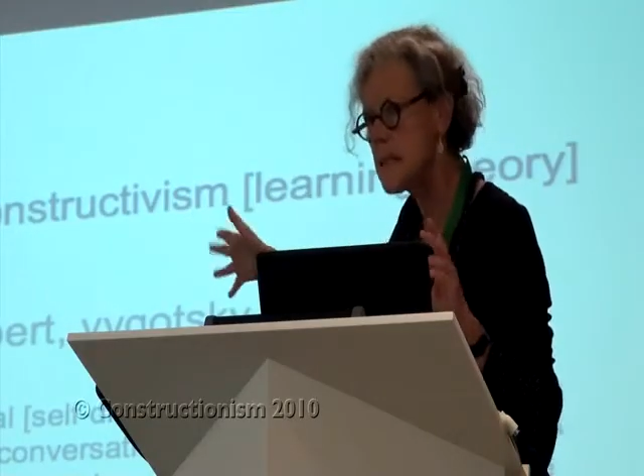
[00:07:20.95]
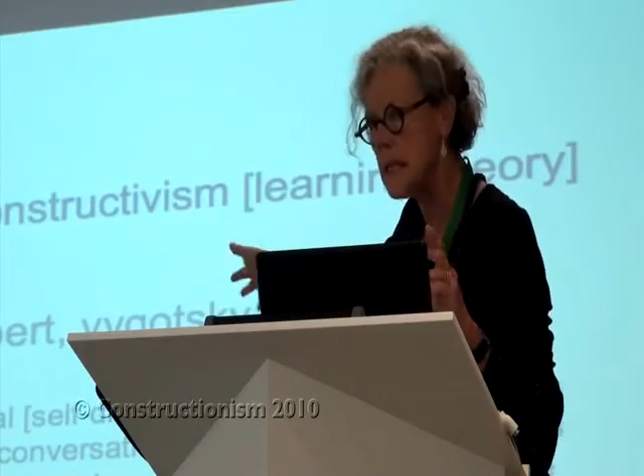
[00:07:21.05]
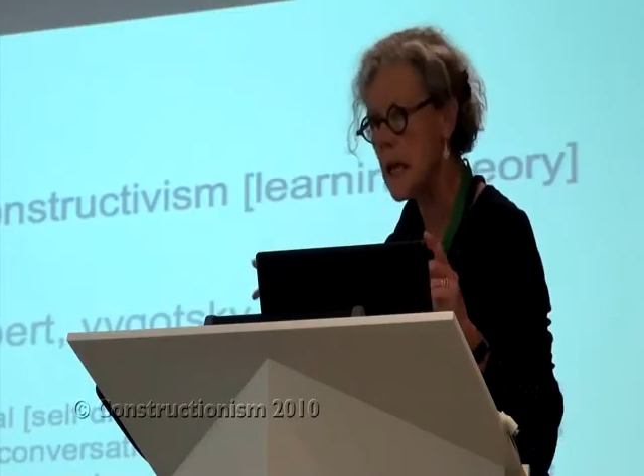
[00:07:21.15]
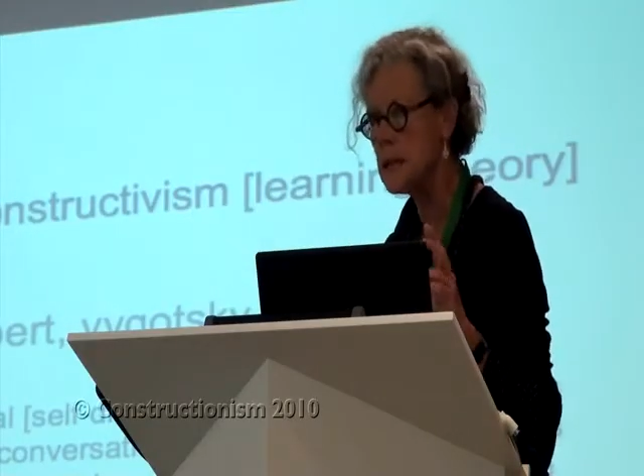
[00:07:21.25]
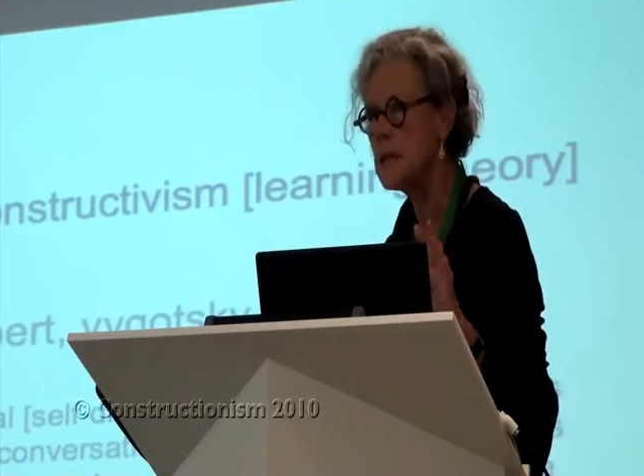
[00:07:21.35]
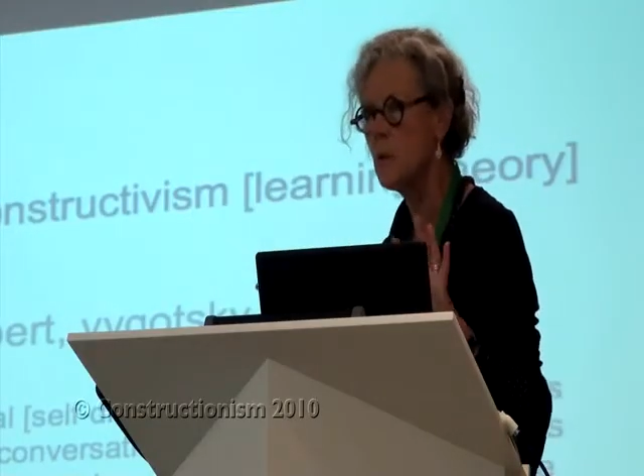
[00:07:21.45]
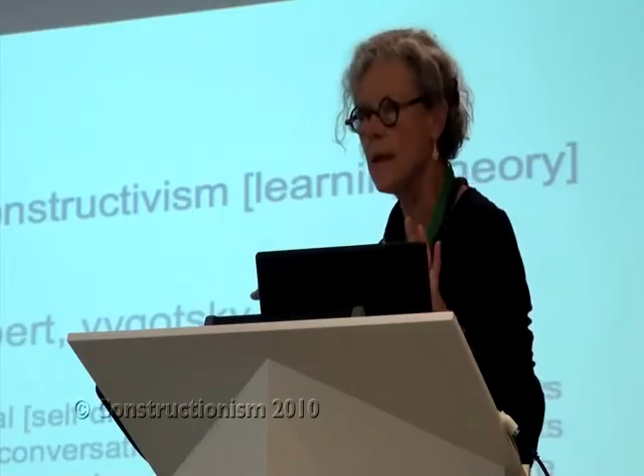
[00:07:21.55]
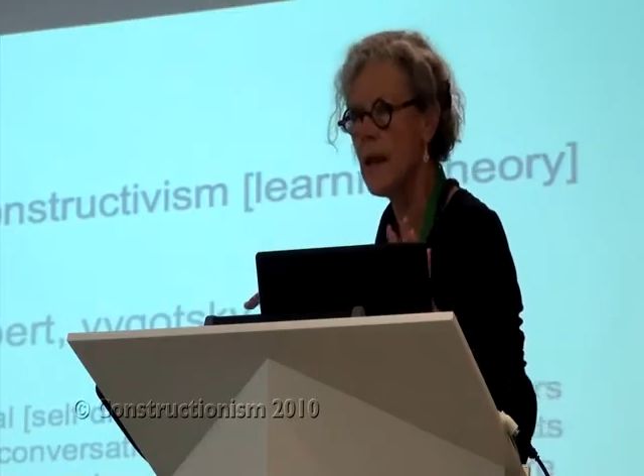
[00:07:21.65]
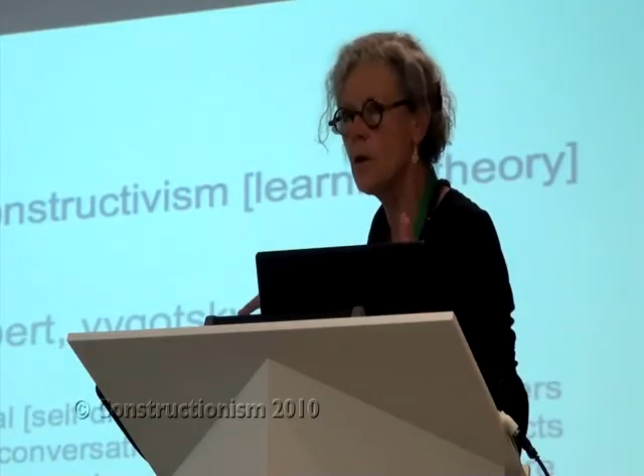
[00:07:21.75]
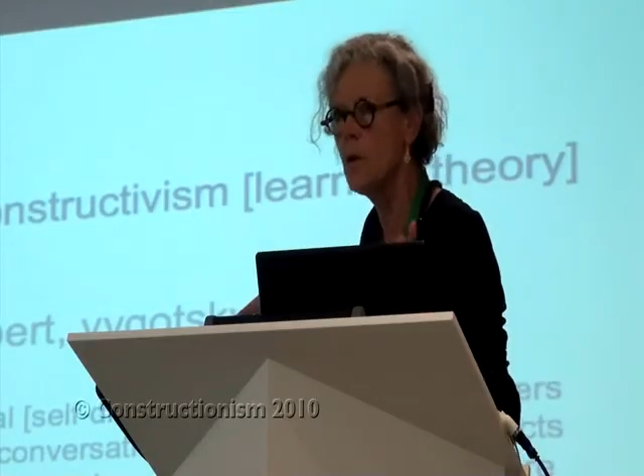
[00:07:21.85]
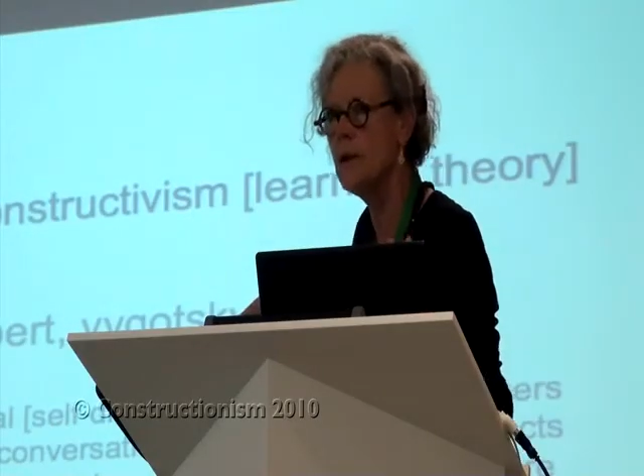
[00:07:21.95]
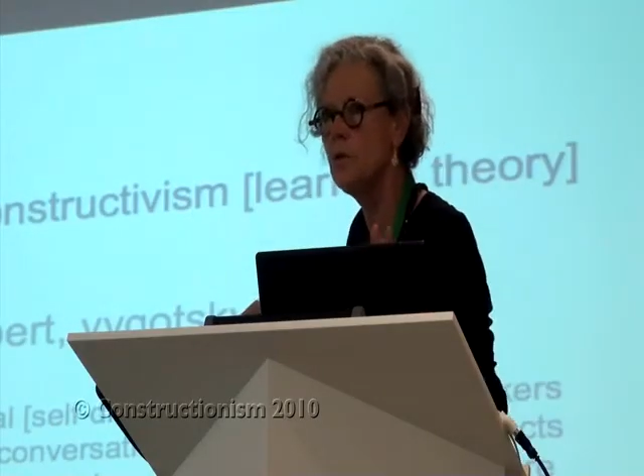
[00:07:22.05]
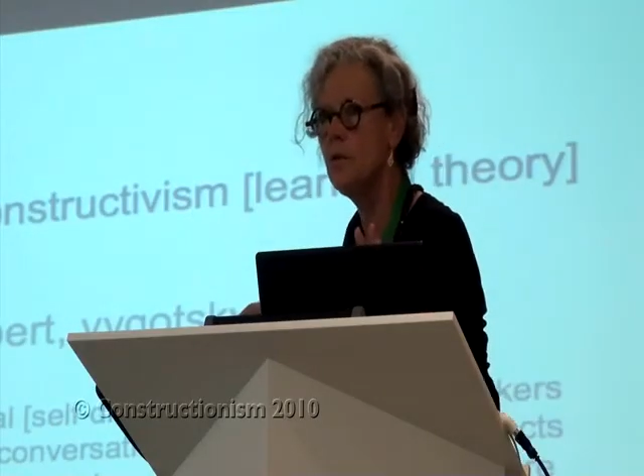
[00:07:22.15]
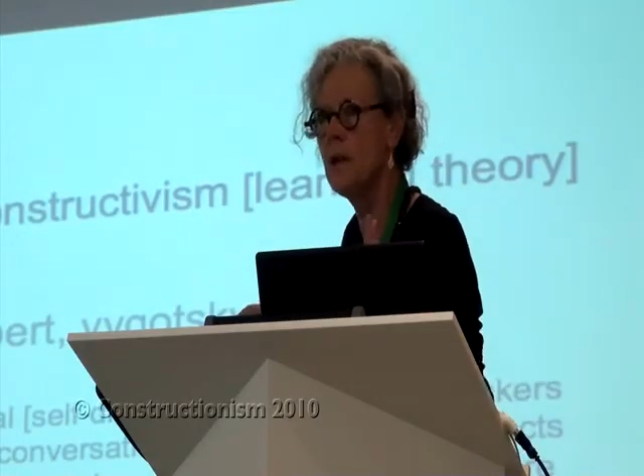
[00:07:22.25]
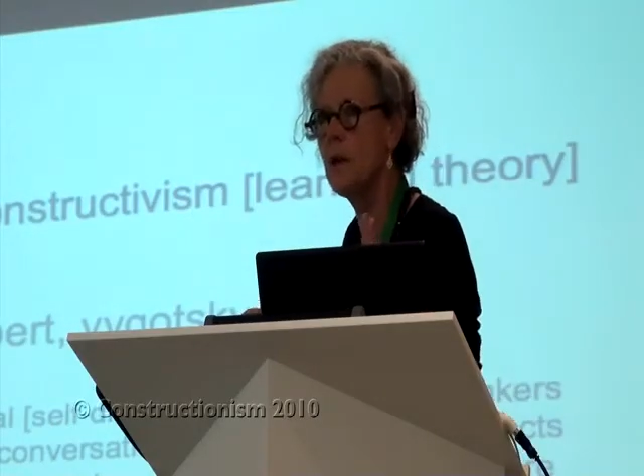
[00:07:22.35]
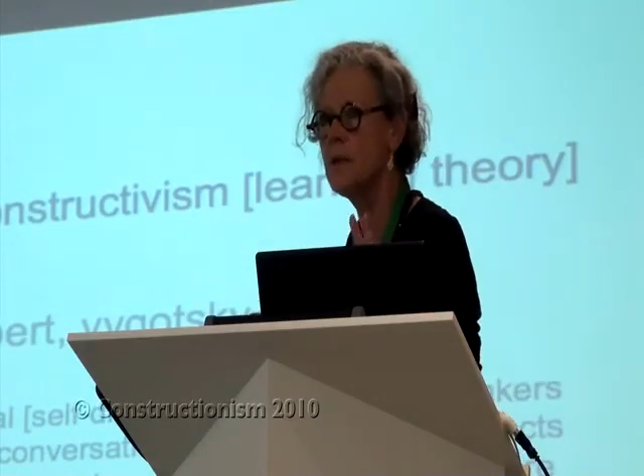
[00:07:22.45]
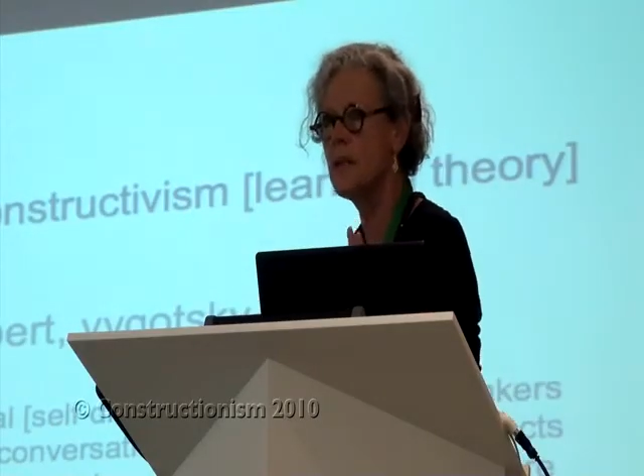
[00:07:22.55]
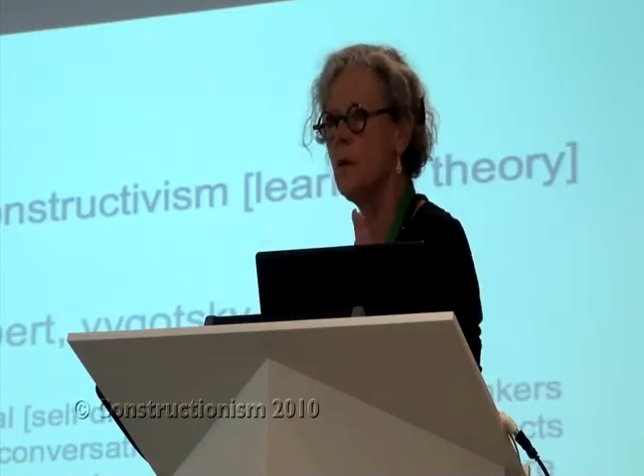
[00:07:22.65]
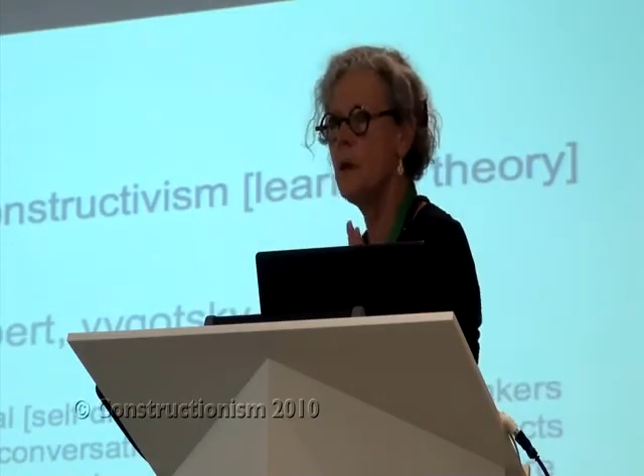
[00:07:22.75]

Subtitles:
slanted. When I go into Vygotsky, it will